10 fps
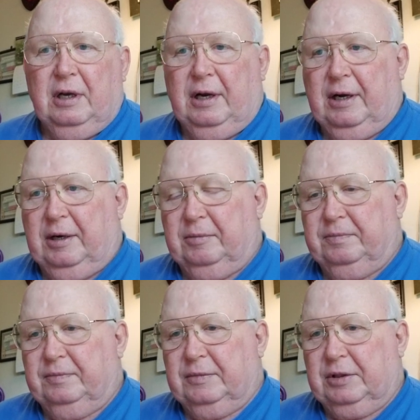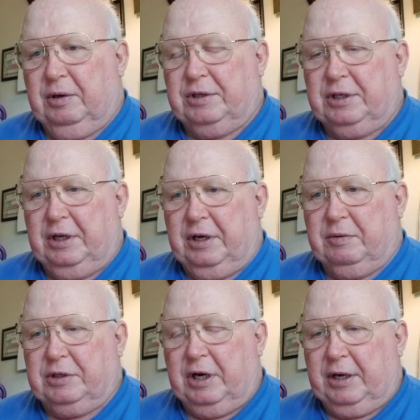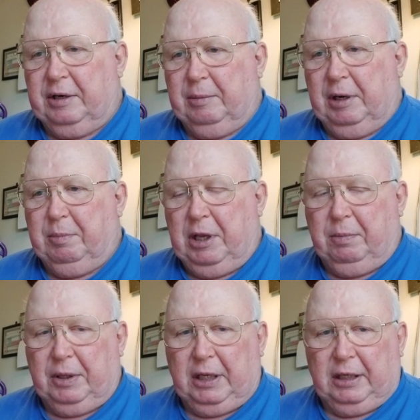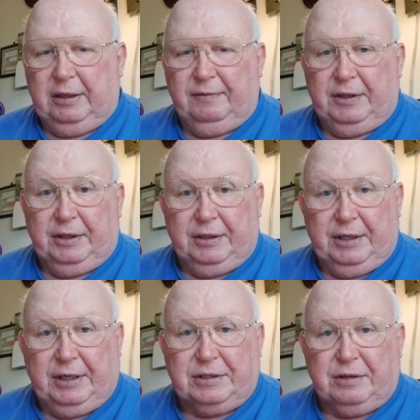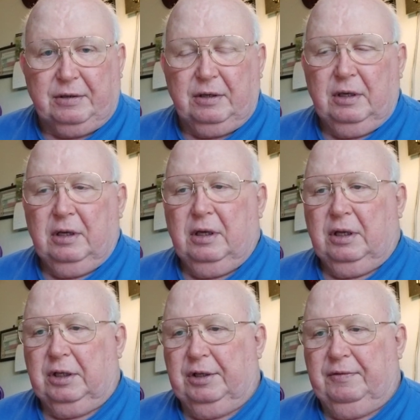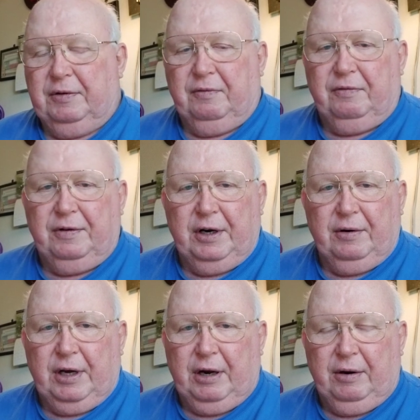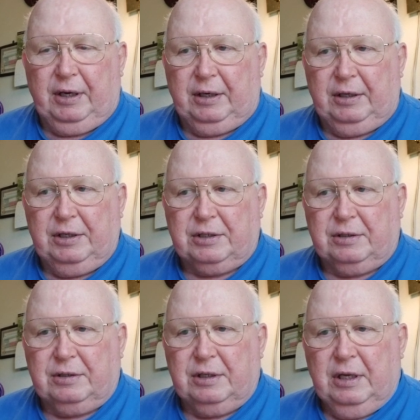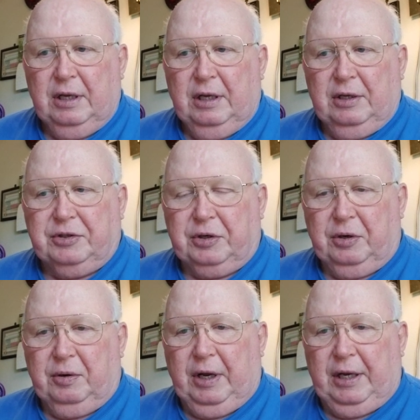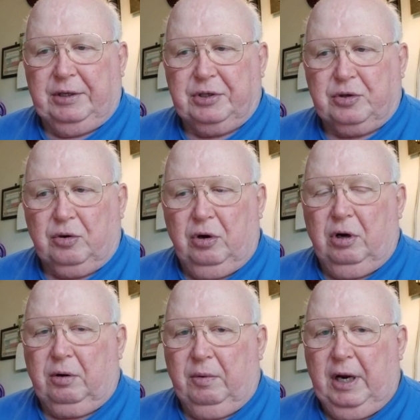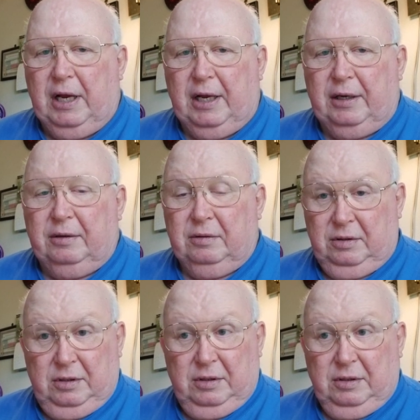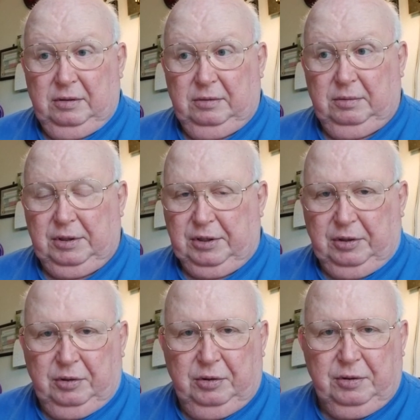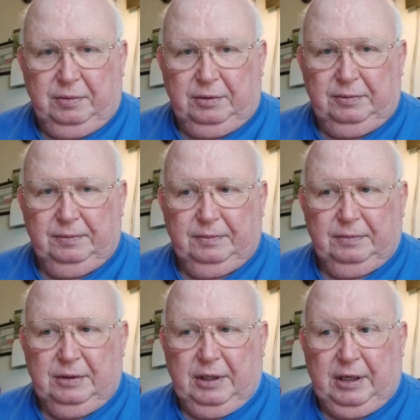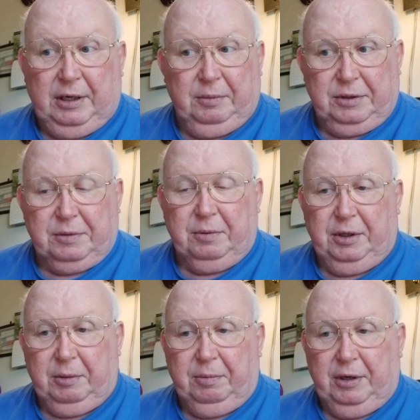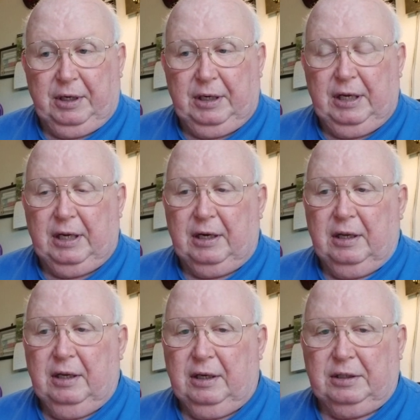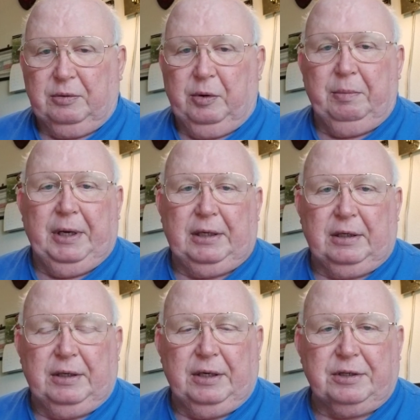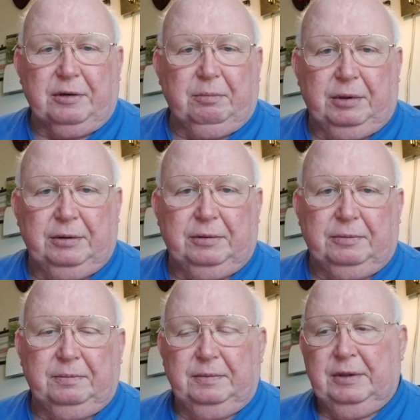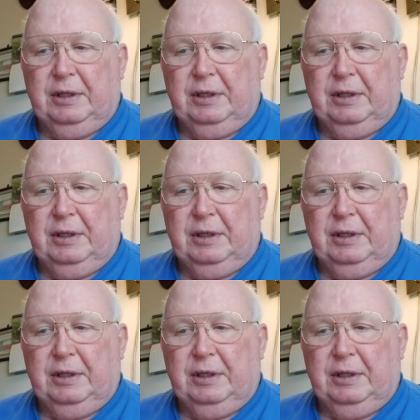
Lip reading: Of course, you were talking about people that lived in the desert, lived in very arid conditions. So a strong rain was unusual, and it was really pretty neat because it would make the desert bloom.